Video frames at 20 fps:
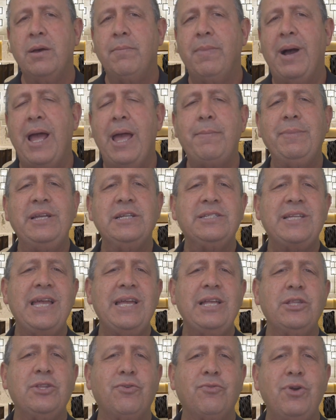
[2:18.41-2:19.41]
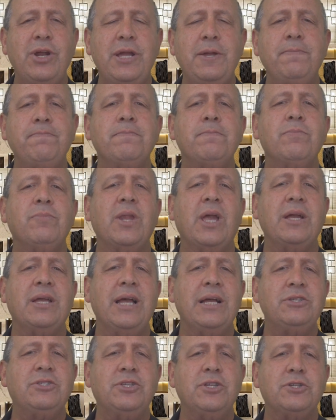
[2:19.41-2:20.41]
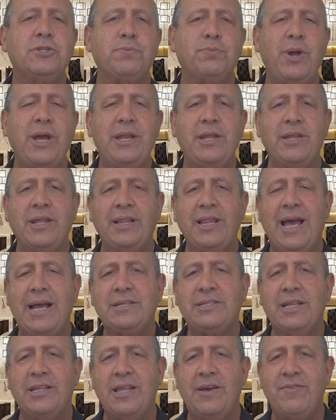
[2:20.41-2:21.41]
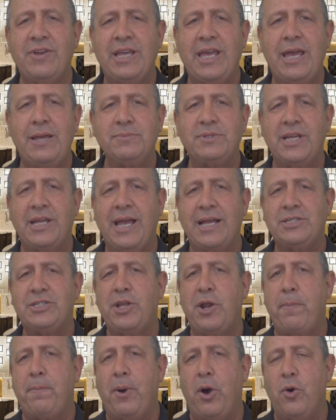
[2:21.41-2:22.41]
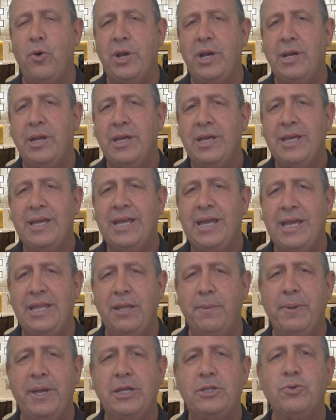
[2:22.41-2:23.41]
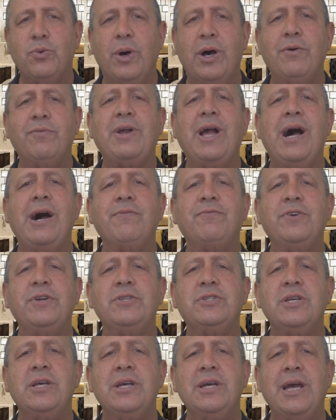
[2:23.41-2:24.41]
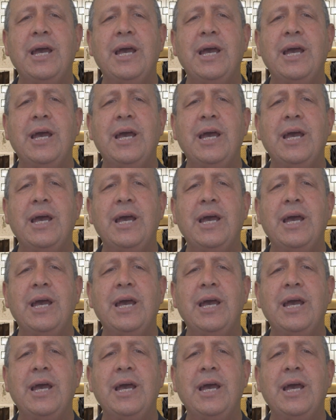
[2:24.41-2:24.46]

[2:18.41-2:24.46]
Miami is 8-3 against the spread in the last 11 games against an opponent in the Big 12 Conference,